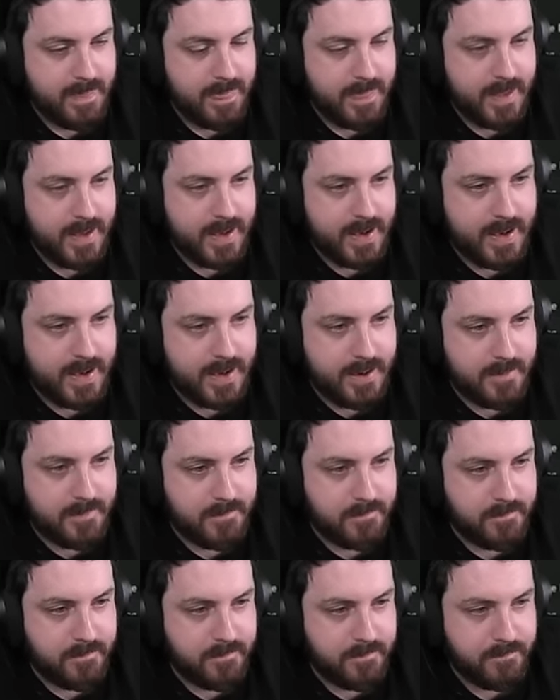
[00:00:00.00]

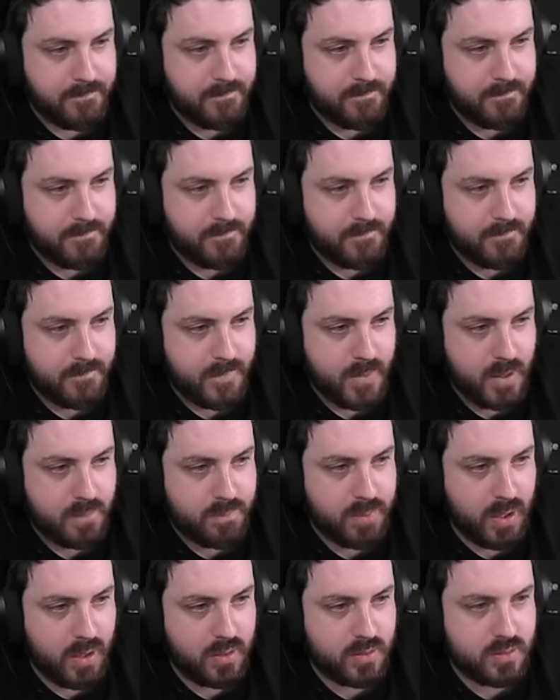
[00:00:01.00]
Um,
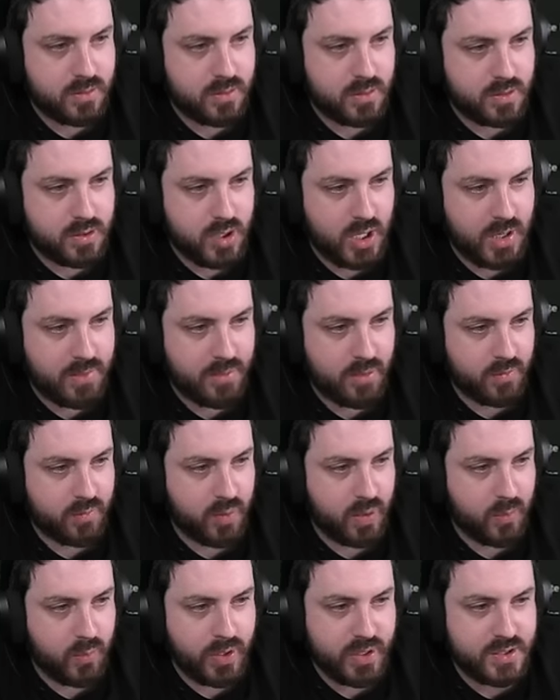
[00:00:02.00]
but the time
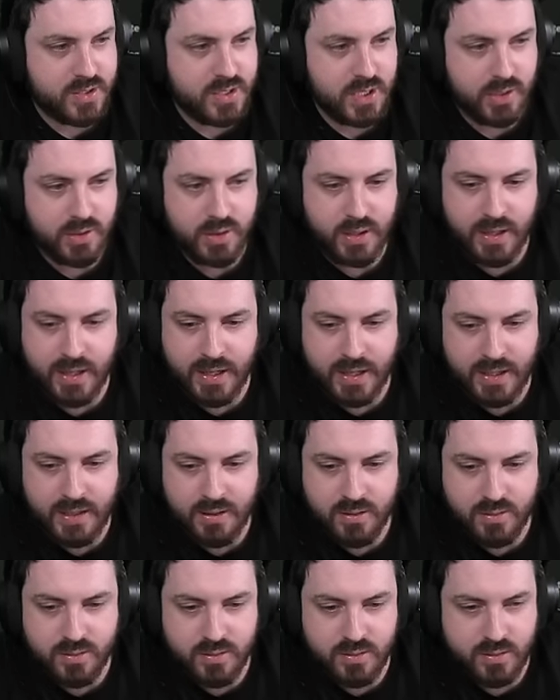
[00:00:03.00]
when it's telling you to
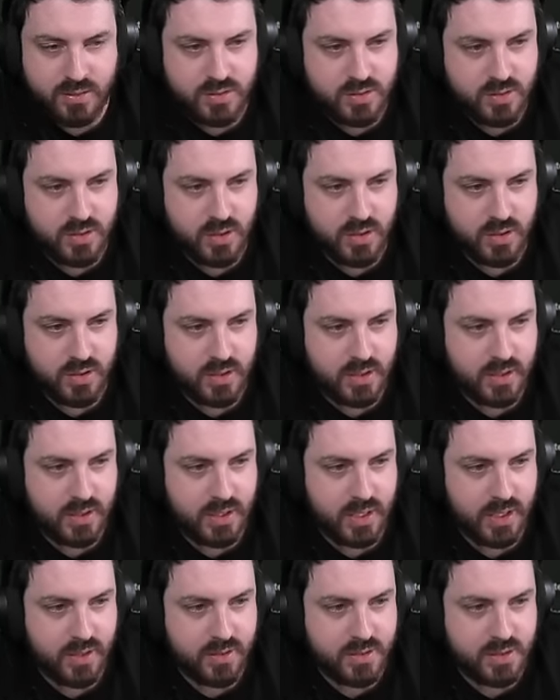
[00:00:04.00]
eat, the, the
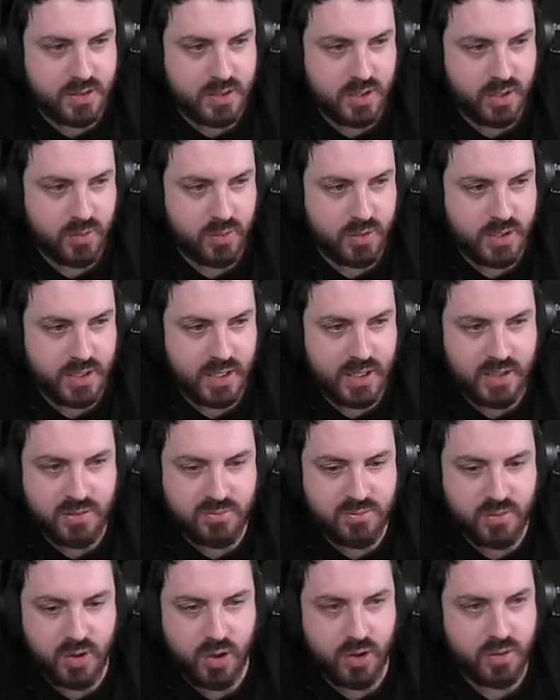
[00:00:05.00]
indicator to tell you when to
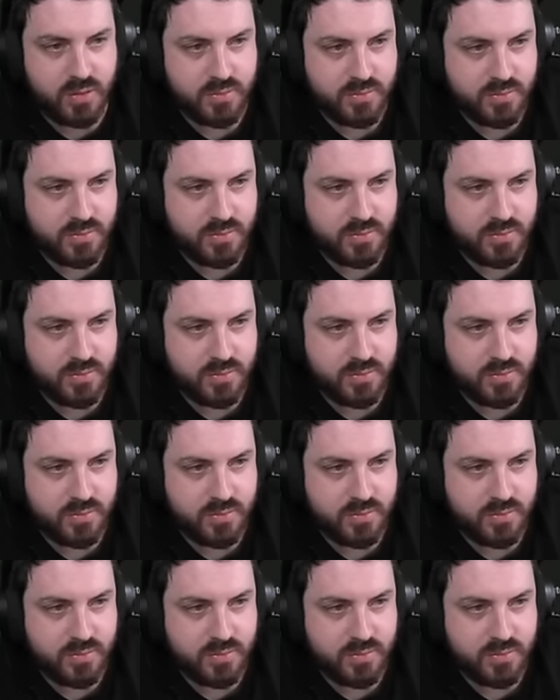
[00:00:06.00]
eat, no.